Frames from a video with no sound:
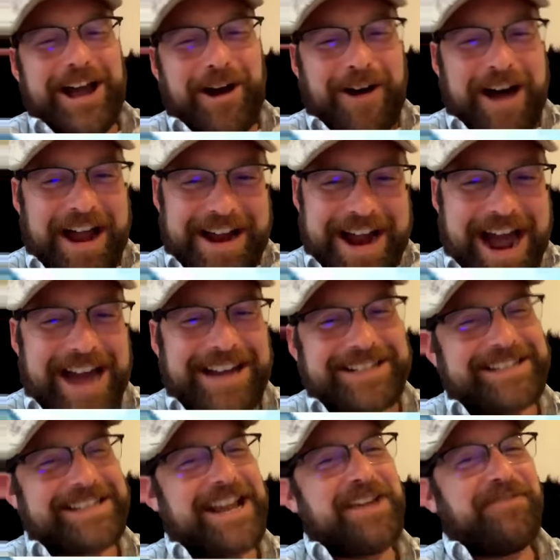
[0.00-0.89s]
I gotta
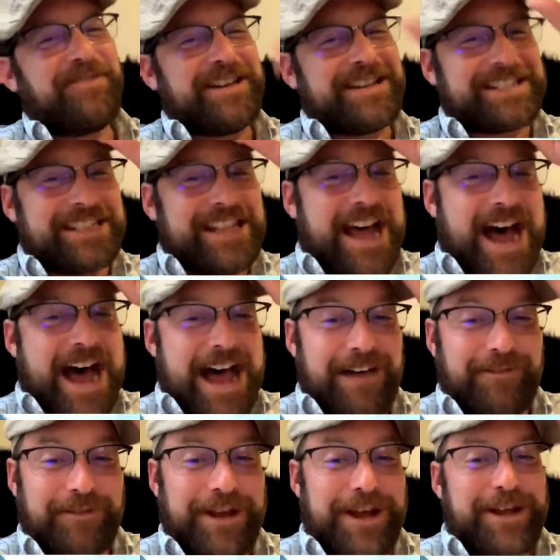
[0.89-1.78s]
save this
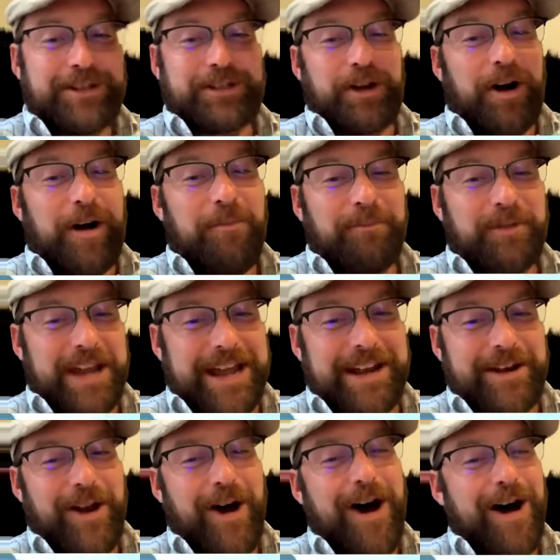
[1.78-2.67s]
live. So I'm
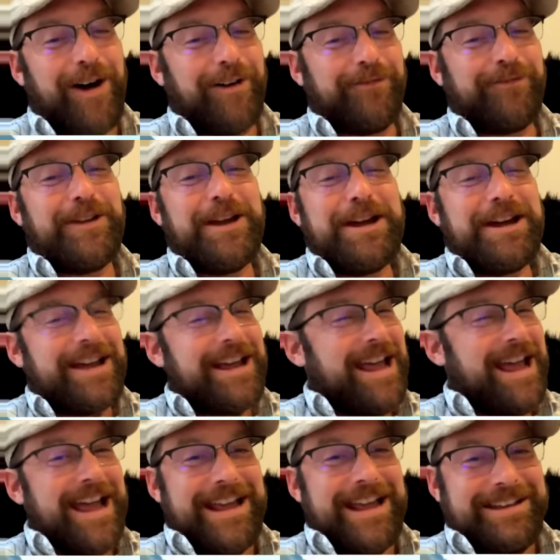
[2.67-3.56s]
getting off
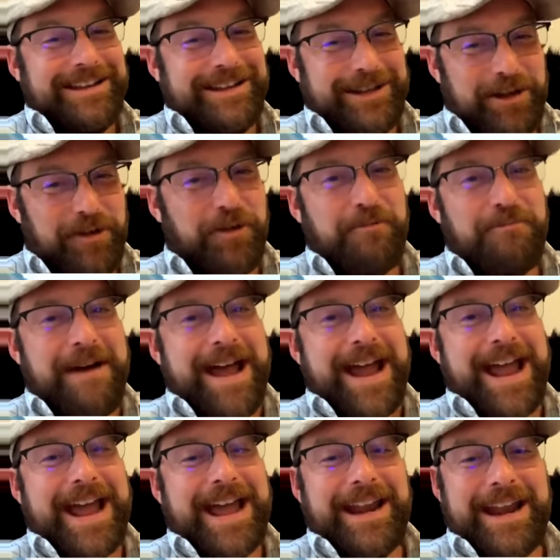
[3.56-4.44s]
and you the
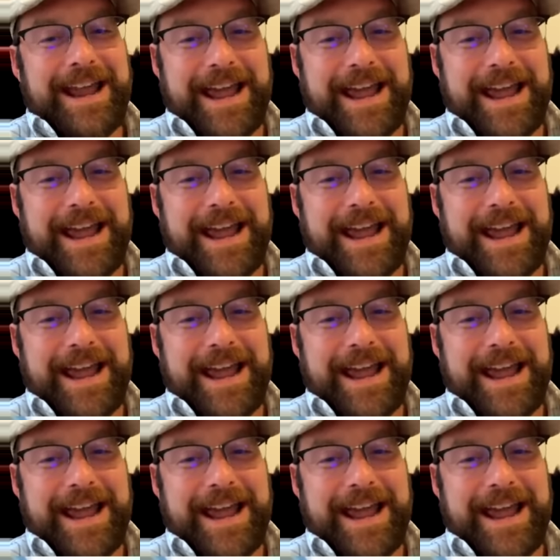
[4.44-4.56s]
man.